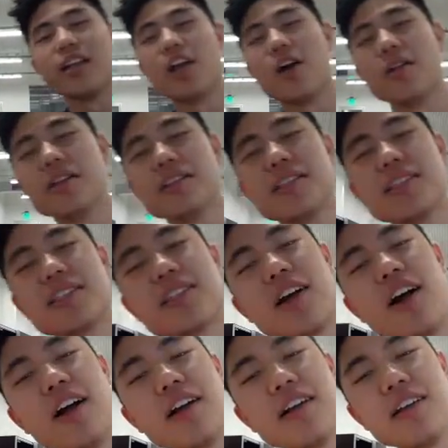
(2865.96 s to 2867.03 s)
No, this is a
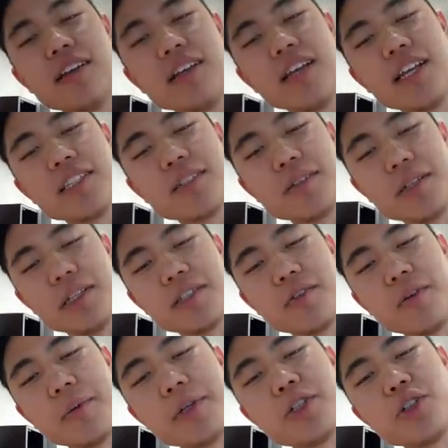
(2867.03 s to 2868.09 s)
scar. It's it's
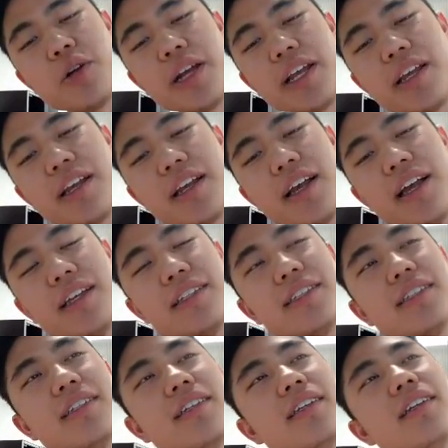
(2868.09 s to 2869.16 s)
from a trach,
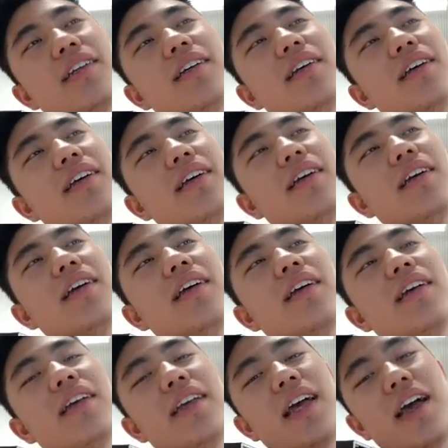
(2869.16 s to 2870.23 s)
guys.
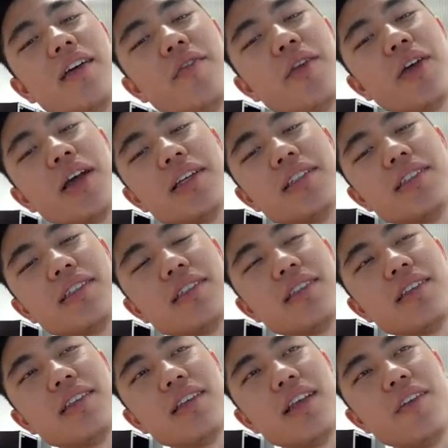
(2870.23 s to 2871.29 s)
Yeah, if you guys
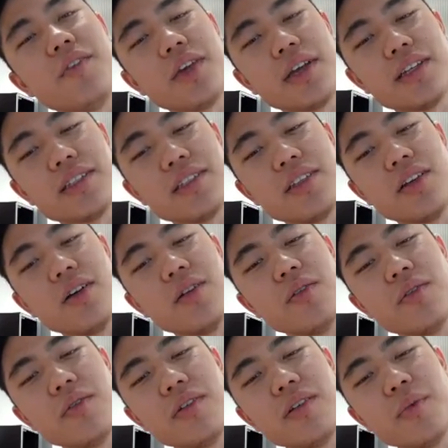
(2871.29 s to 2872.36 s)
if you guys know
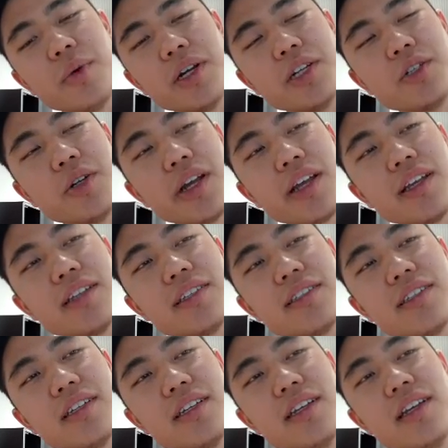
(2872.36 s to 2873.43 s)
what a trach
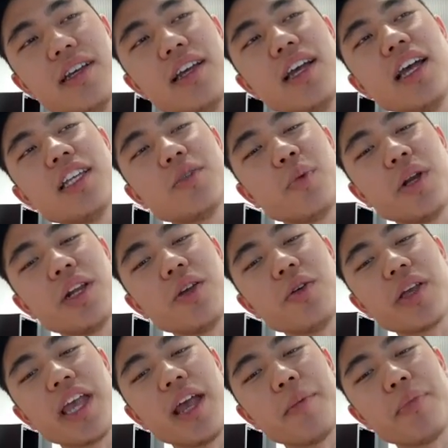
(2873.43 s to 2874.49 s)
is, it's when you
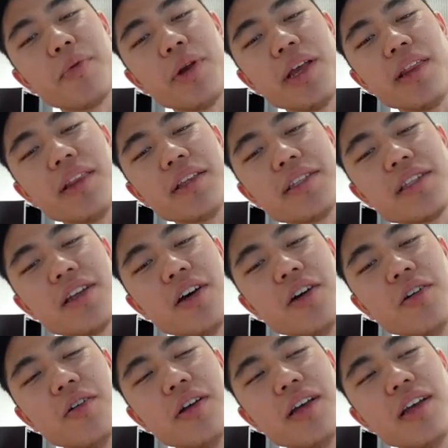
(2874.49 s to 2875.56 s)
can't breathe,
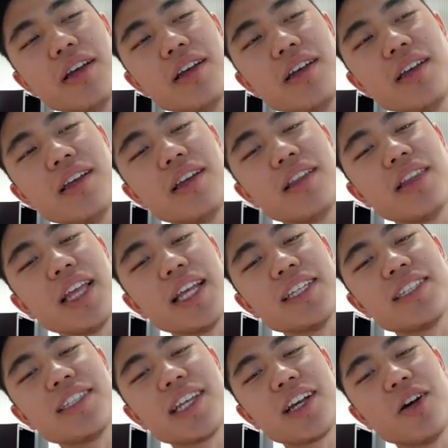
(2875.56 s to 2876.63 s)
so they
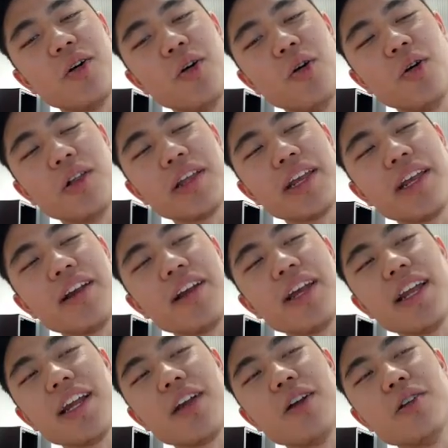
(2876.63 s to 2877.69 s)
stick a hole in here
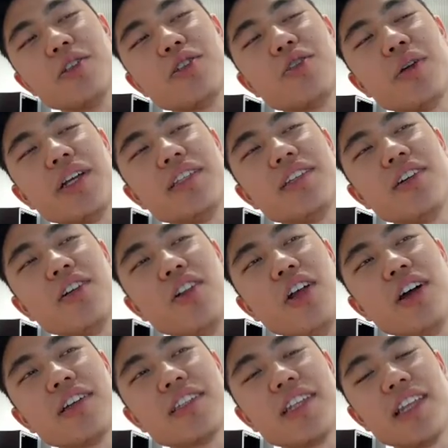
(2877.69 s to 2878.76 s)
and it goes straight to your
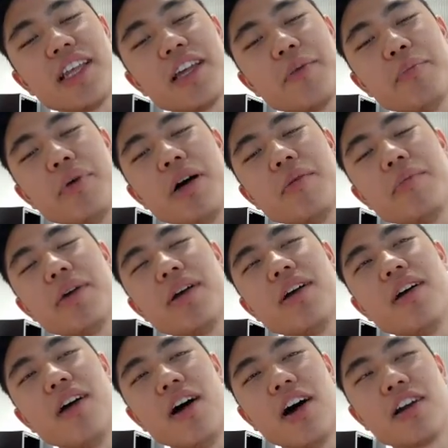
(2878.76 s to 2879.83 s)
lungs and they can pump
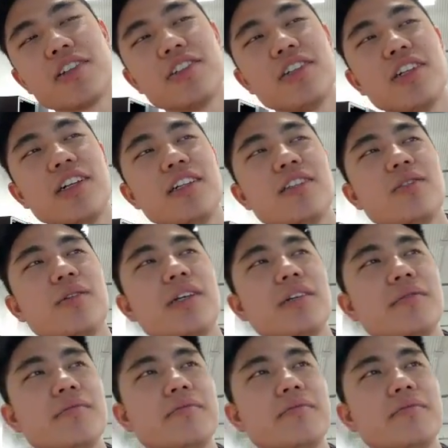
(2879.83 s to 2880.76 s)
oxygen into it.